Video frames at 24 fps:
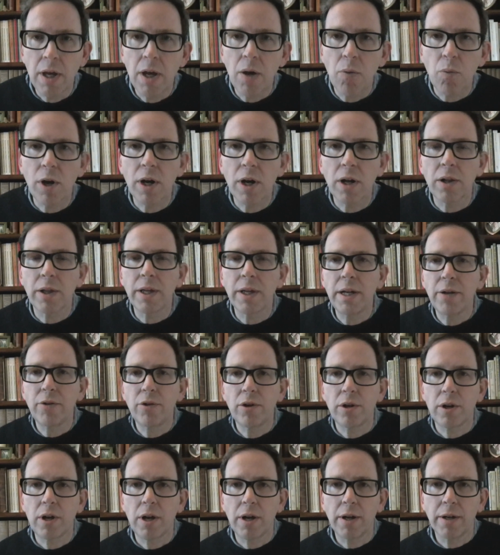Well, here
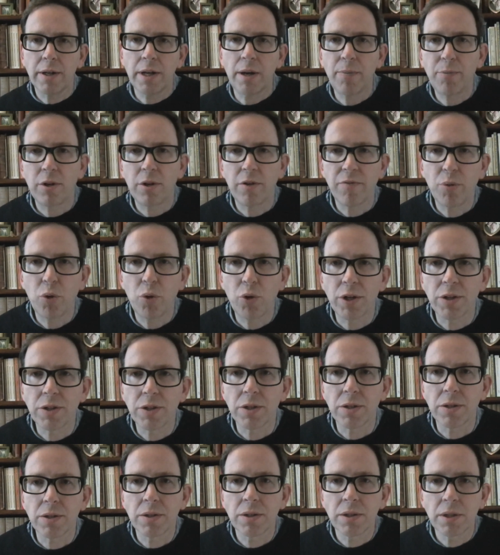are a couple of
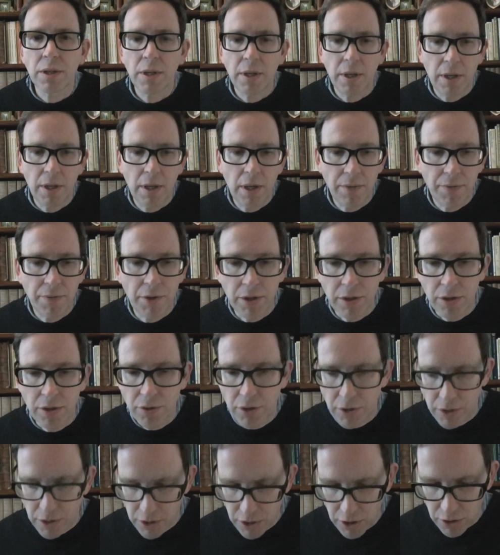pointers that you
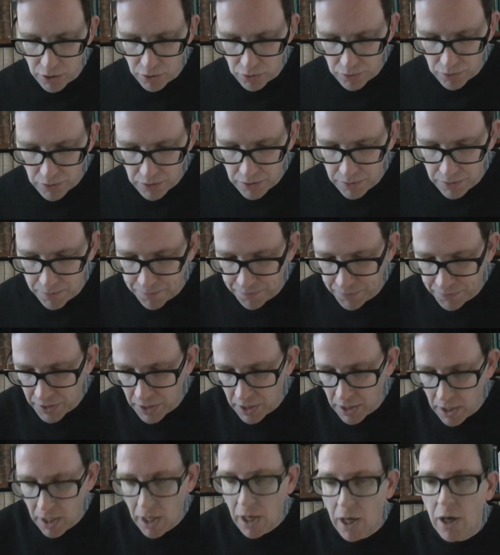can use.
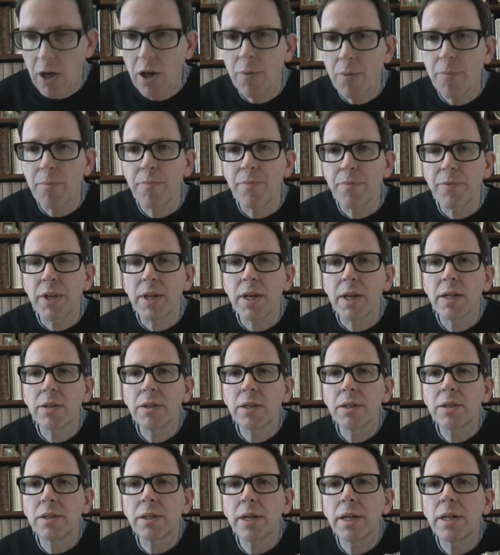As
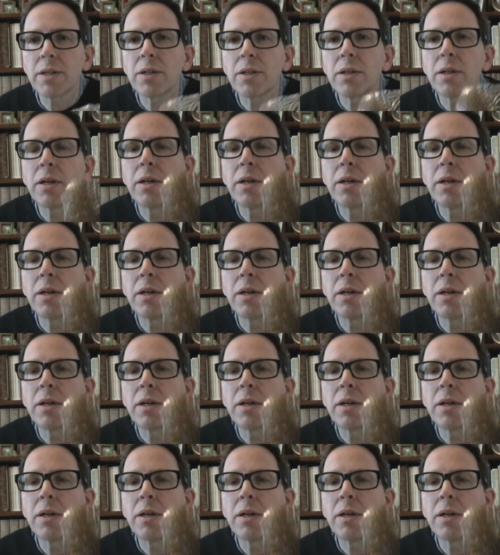I said,